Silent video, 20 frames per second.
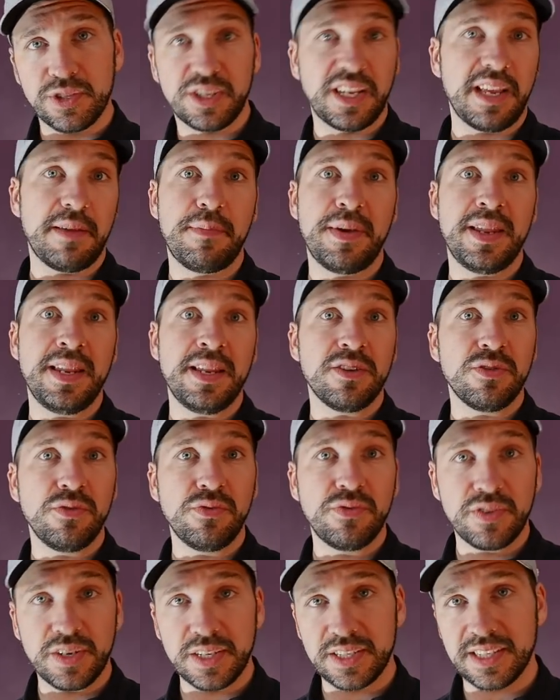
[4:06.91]
say a Pinnacle,
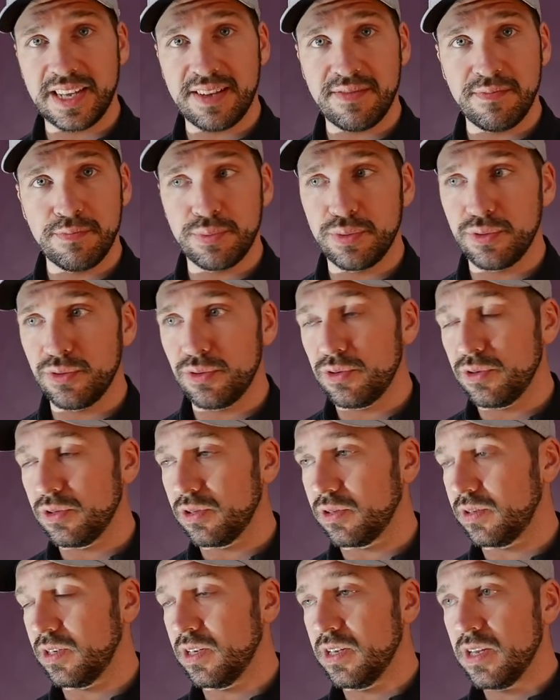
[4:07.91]
for example,
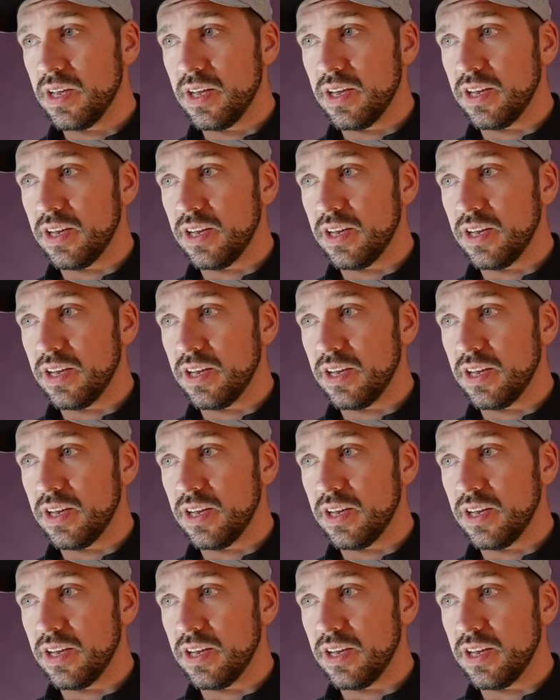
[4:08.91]
or a,